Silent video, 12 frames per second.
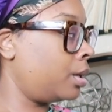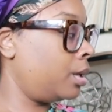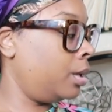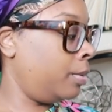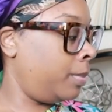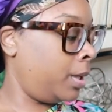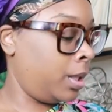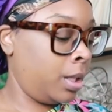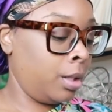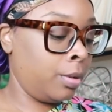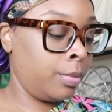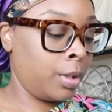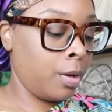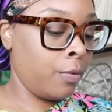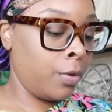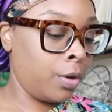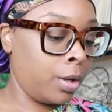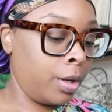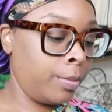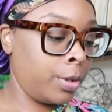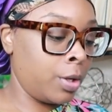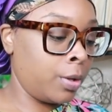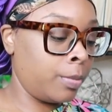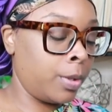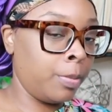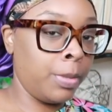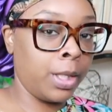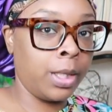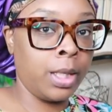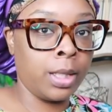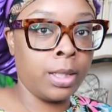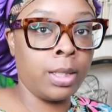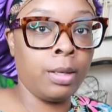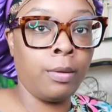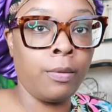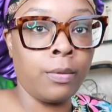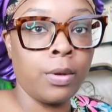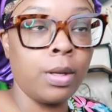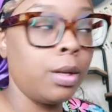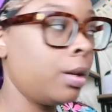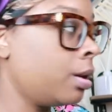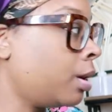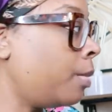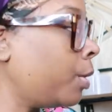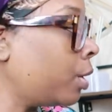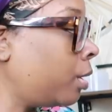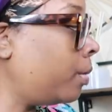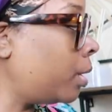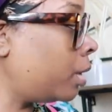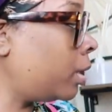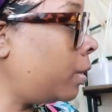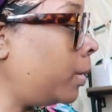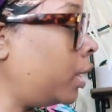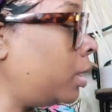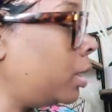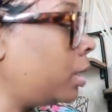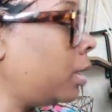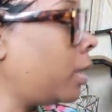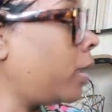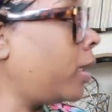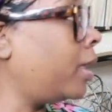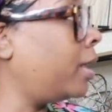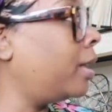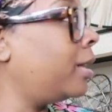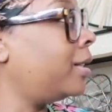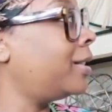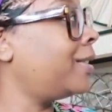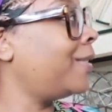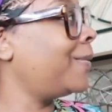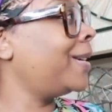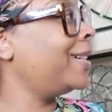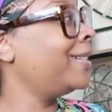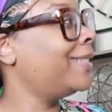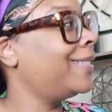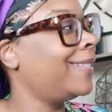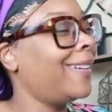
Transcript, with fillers: These big thickums over here. Come show them your big thick self. I will. Come here, come here. Give me a hug. Just give me a hug.